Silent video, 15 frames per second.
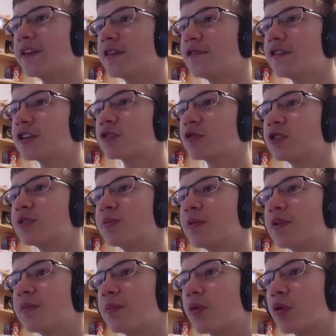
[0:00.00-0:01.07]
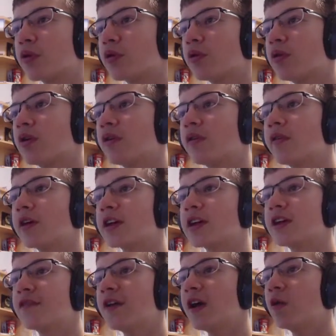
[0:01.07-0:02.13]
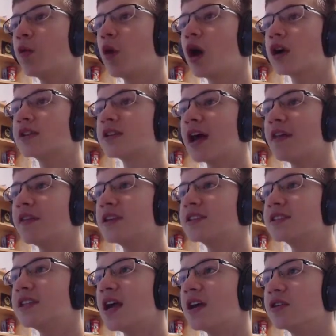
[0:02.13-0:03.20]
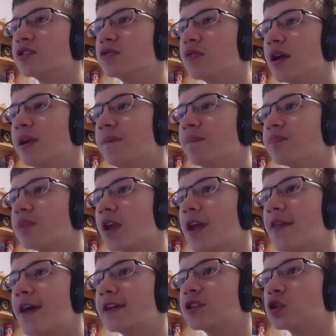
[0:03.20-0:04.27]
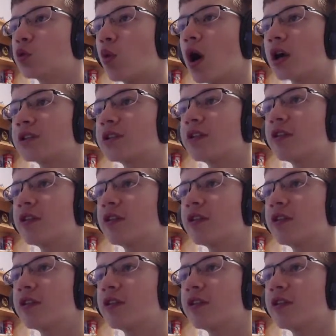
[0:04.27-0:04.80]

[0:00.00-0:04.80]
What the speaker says: this orange portal, like if I walk down these stairs, right, and then I just walked into